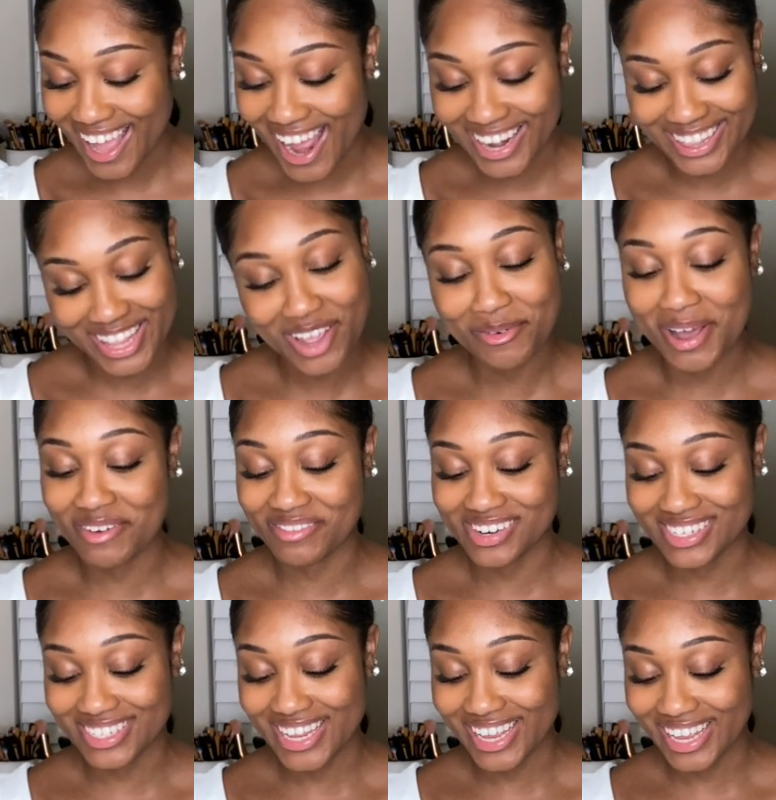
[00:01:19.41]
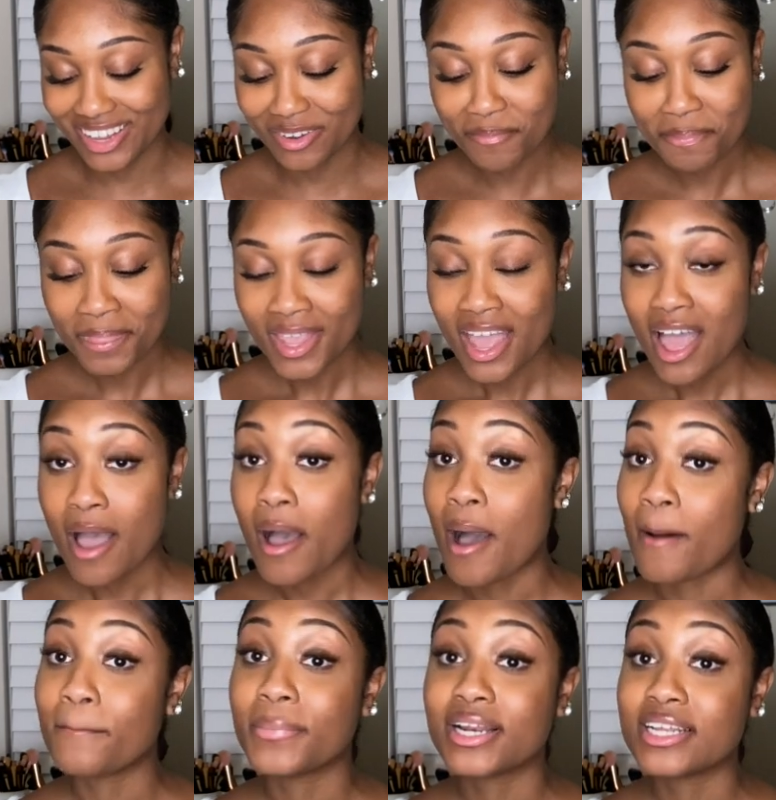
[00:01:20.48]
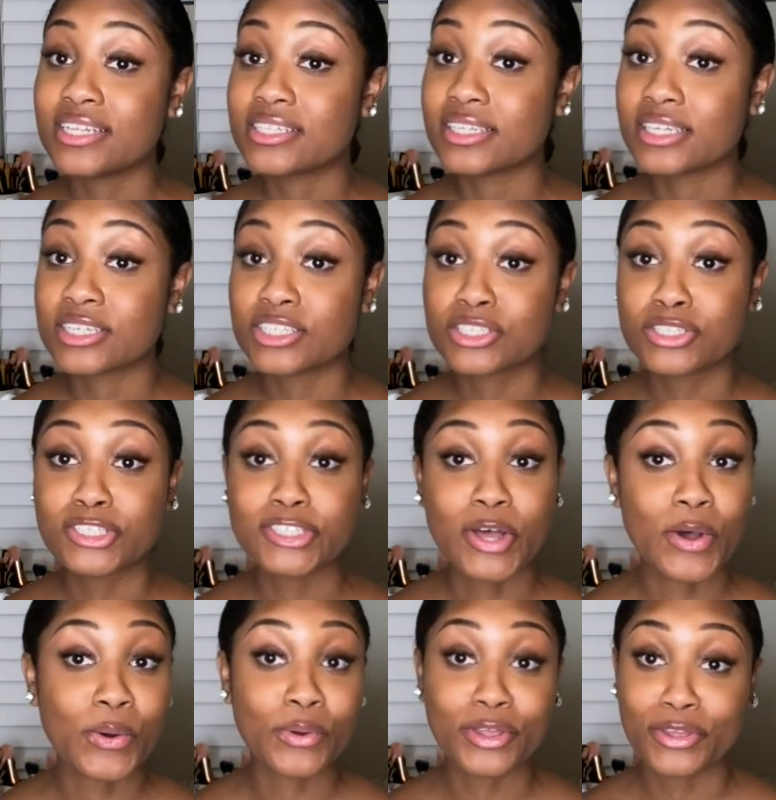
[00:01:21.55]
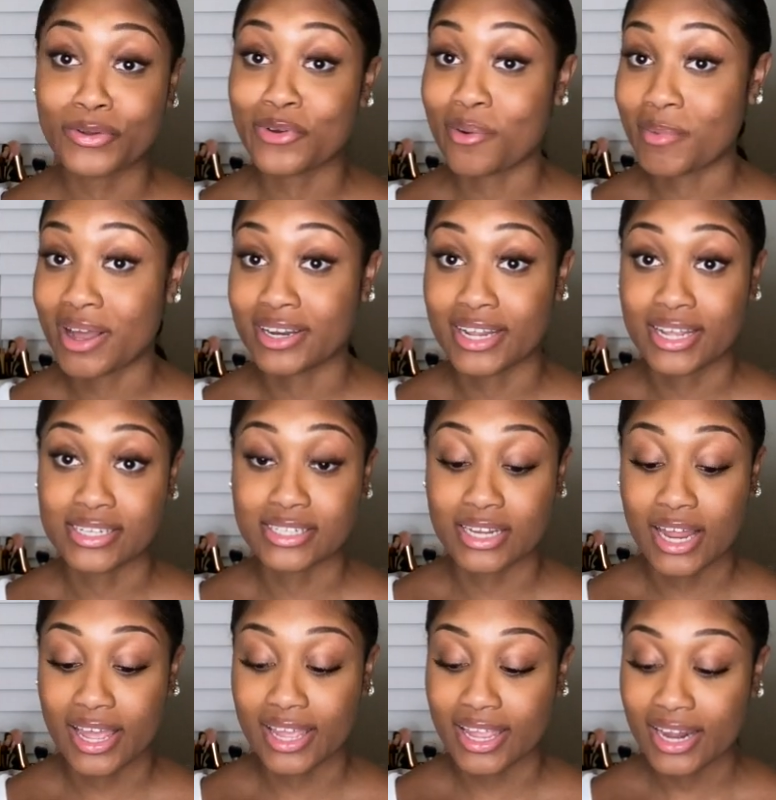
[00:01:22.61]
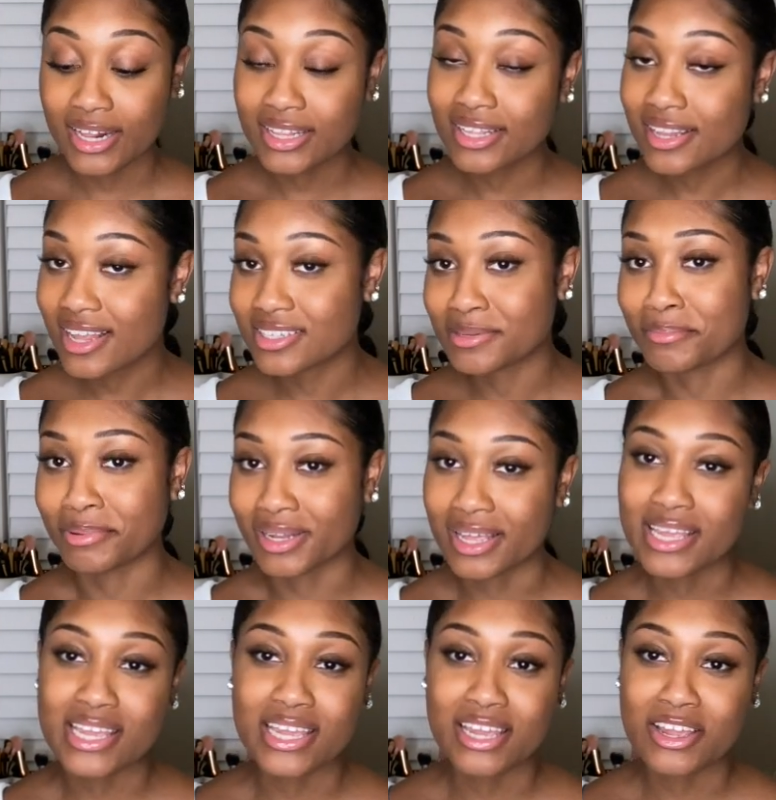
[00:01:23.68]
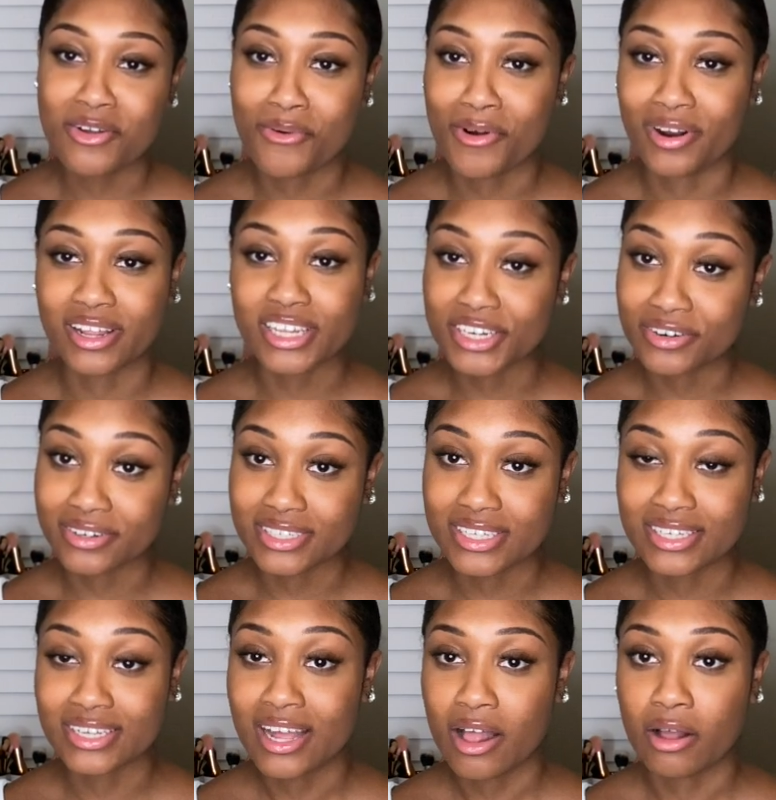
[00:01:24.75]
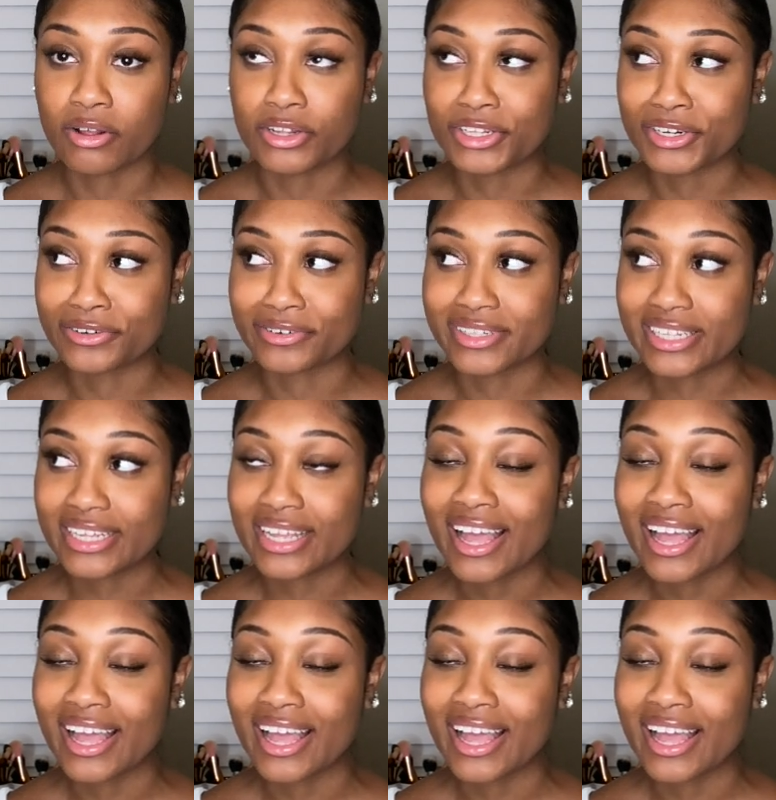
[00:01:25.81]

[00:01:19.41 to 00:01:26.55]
had to think about it for a second. Um, but it looks so cute on my desk. Like anything that's blingy or glittery, literally,